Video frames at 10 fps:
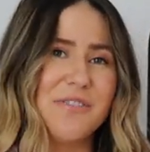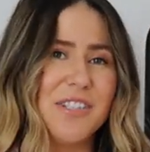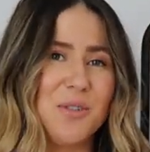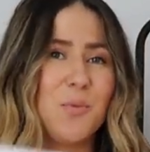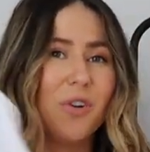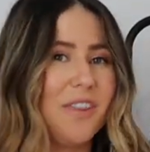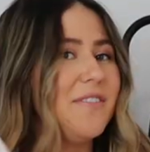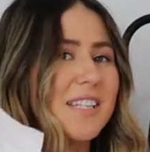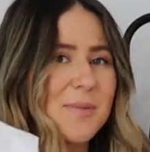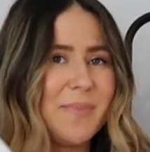if you didn't want
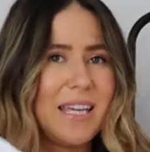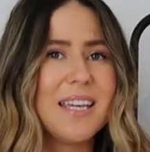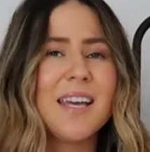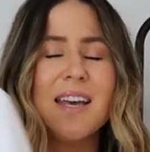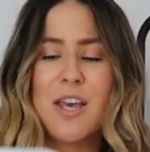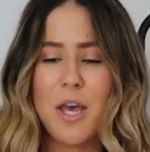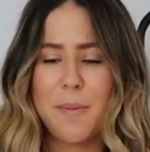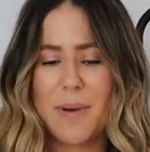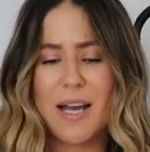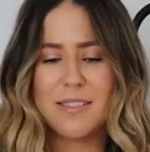it this big.
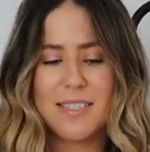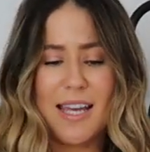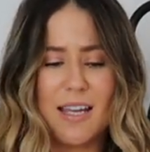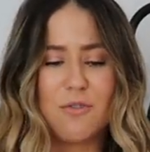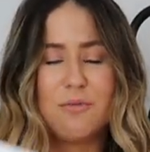But yeah,